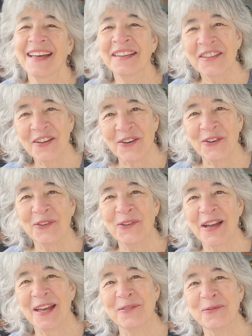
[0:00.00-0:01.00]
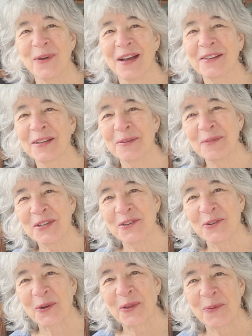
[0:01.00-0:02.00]
Hello and welcome to
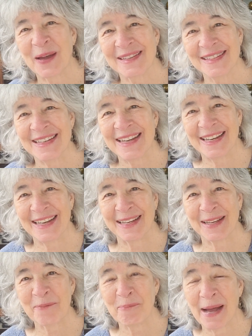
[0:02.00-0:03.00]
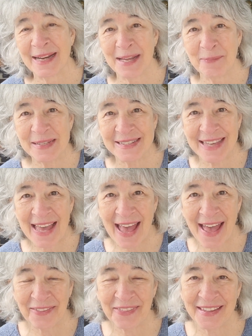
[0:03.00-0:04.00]
Northwest Knitting. My name is
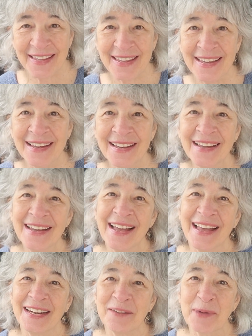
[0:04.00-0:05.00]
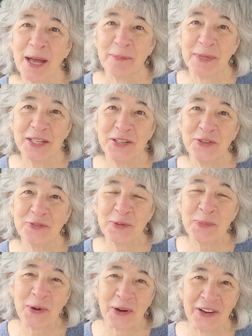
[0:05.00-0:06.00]
Kathy and I'm coming to you
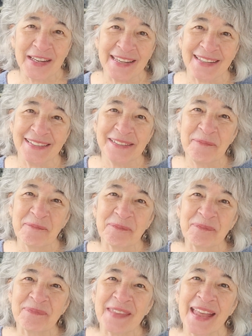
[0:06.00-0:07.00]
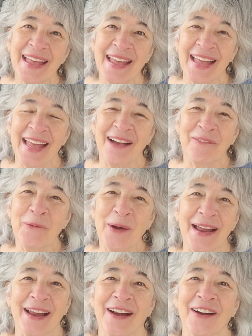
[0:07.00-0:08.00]
from Oregon,
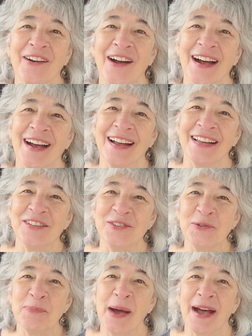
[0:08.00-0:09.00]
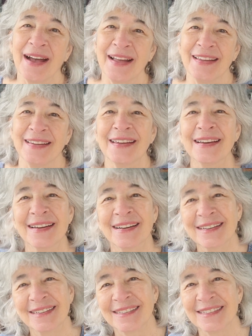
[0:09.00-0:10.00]
where I do my
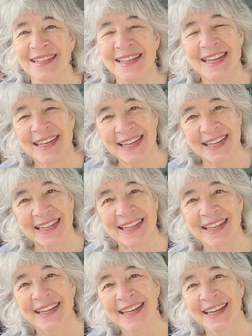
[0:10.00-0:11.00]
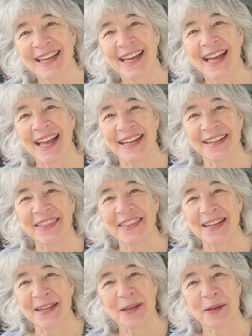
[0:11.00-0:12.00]
knitting and
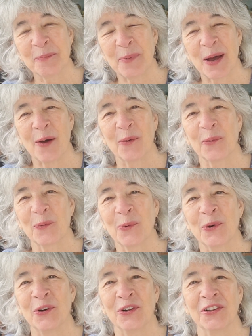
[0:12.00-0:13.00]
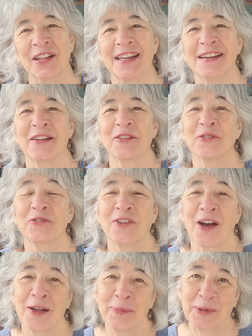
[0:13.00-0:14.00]
thinking about wool and other
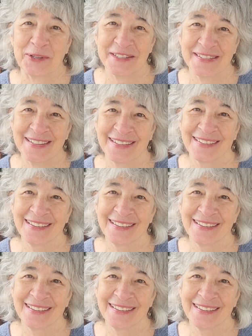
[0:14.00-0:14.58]
fibers.